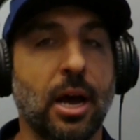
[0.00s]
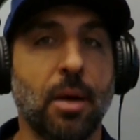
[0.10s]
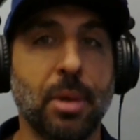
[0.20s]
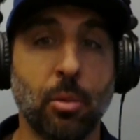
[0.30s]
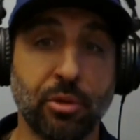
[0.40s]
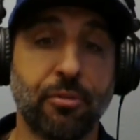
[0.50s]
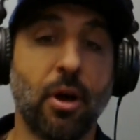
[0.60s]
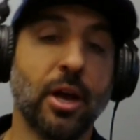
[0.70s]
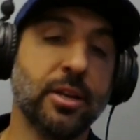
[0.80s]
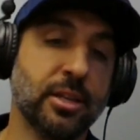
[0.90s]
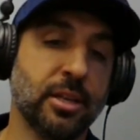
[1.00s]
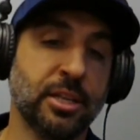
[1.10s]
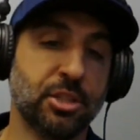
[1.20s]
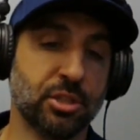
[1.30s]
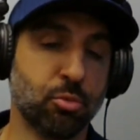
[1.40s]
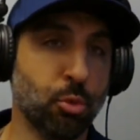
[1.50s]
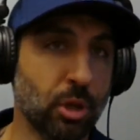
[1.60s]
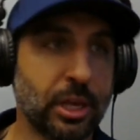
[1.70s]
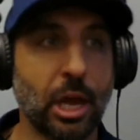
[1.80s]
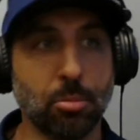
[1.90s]
And we find it just really
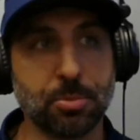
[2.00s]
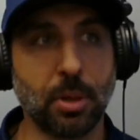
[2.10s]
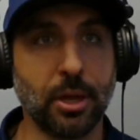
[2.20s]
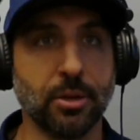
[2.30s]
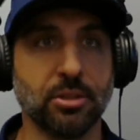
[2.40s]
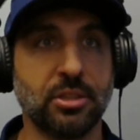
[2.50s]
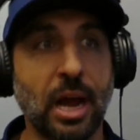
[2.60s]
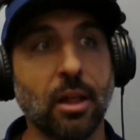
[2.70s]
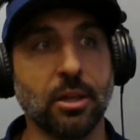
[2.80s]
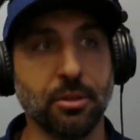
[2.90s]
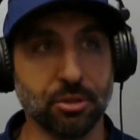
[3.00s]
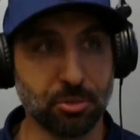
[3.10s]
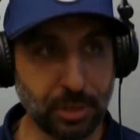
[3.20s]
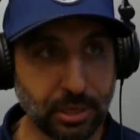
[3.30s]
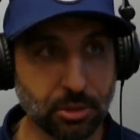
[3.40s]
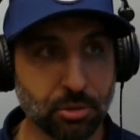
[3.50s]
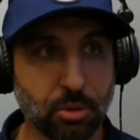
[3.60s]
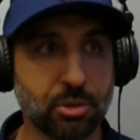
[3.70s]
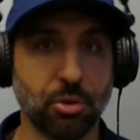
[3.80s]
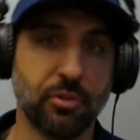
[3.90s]
helps players dial in their speed control.
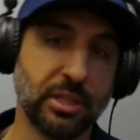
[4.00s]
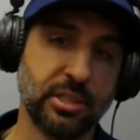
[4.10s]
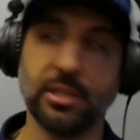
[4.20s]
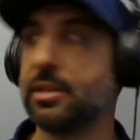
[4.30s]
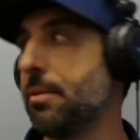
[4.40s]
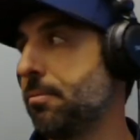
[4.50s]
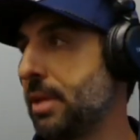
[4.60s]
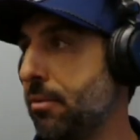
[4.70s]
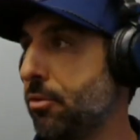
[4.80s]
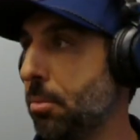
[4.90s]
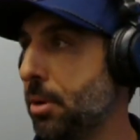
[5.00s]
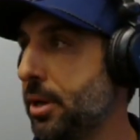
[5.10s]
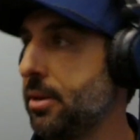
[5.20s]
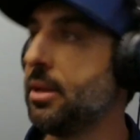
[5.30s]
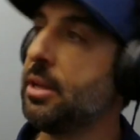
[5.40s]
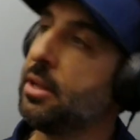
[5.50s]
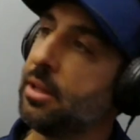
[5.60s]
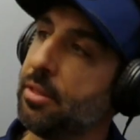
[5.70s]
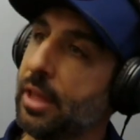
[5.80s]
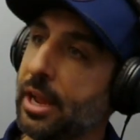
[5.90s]
So if they see a 10-foot putt,
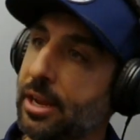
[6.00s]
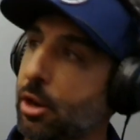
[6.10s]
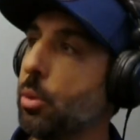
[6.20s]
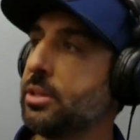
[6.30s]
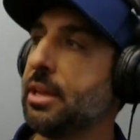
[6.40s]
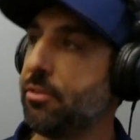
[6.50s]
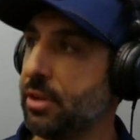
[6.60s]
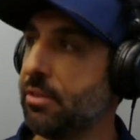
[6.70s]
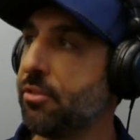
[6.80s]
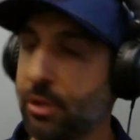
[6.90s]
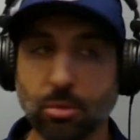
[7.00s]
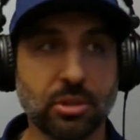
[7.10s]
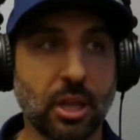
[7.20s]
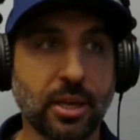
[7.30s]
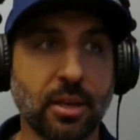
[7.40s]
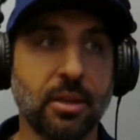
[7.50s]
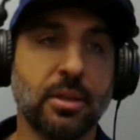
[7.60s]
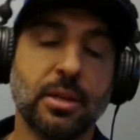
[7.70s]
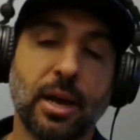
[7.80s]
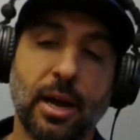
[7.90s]
they know what 10 feet feels like.
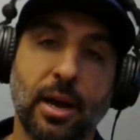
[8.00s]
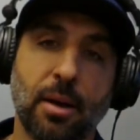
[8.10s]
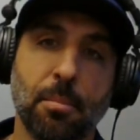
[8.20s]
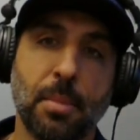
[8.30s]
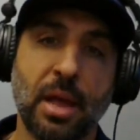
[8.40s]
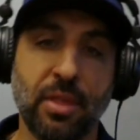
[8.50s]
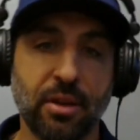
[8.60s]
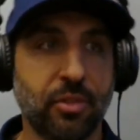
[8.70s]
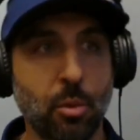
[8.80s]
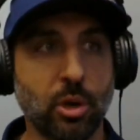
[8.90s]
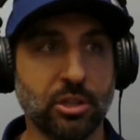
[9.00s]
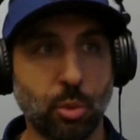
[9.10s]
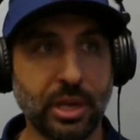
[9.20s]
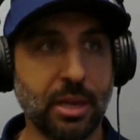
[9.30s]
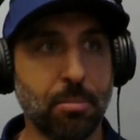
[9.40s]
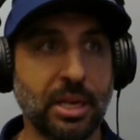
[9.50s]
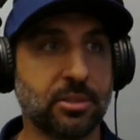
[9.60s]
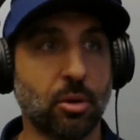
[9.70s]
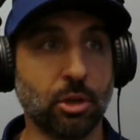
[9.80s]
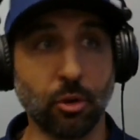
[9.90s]
And then if they want to tweak it based
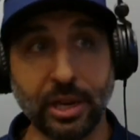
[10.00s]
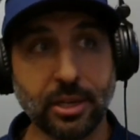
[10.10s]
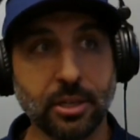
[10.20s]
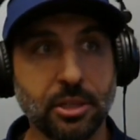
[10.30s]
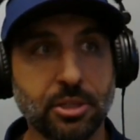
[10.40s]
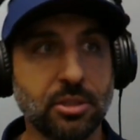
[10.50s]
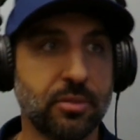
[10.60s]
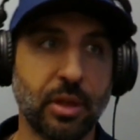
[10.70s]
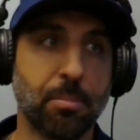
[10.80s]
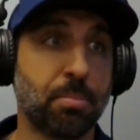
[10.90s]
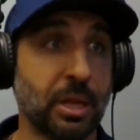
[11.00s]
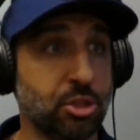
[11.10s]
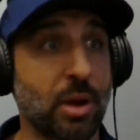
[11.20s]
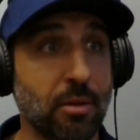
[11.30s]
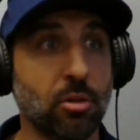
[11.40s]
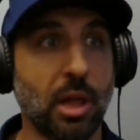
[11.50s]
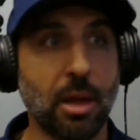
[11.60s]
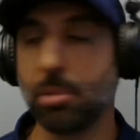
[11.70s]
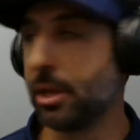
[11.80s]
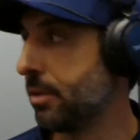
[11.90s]
on green conditions, if they travel a lot and
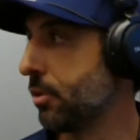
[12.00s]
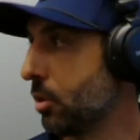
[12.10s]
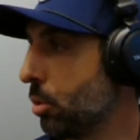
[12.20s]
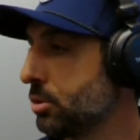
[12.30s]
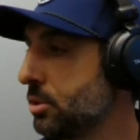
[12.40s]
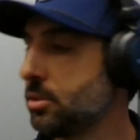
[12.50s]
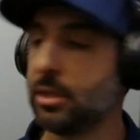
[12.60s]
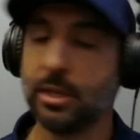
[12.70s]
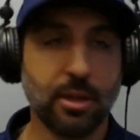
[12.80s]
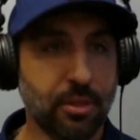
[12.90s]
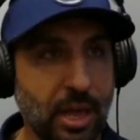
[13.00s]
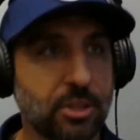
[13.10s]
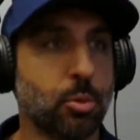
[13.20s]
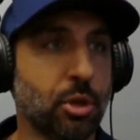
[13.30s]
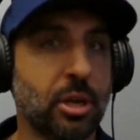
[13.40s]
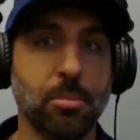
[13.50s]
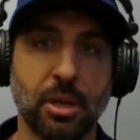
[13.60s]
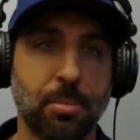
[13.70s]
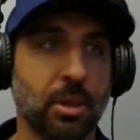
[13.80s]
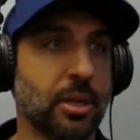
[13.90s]
play different courses, that's where you can
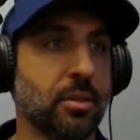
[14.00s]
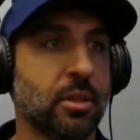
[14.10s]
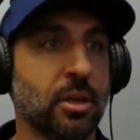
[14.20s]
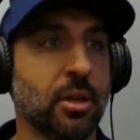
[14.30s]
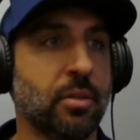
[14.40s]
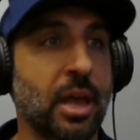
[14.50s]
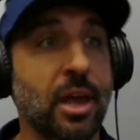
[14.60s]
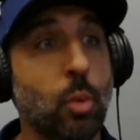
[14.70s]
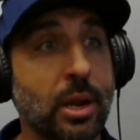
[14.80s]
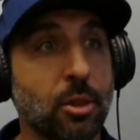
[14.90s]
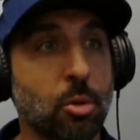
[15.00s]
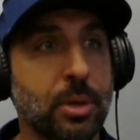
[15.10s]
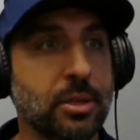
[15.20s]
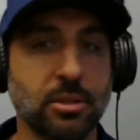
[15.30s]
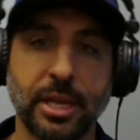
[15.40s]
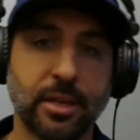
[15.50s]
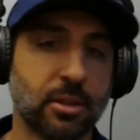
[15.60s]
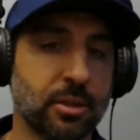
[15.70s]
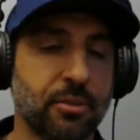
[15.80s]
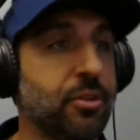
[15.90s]
manipulate the head weight a little bit and take
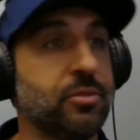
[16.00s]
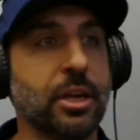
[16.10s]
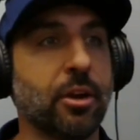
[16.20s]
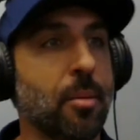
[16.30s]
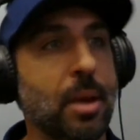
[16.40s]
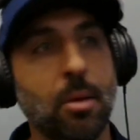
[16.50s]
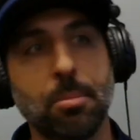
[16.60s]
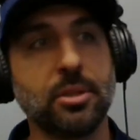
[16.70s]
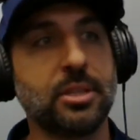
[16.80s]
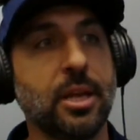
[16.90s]
the 15 gram out and put a 10.